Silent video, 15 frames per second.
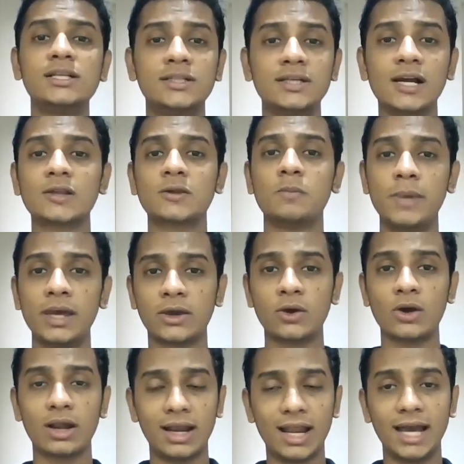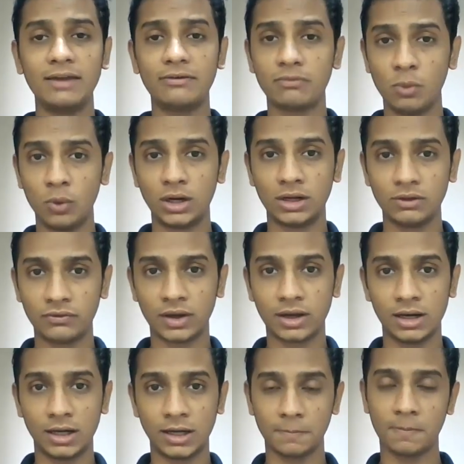just make your life more
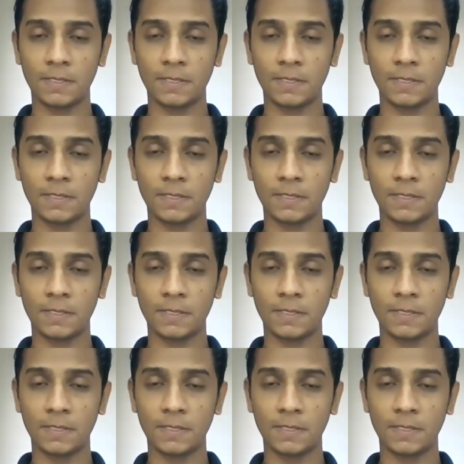difficult.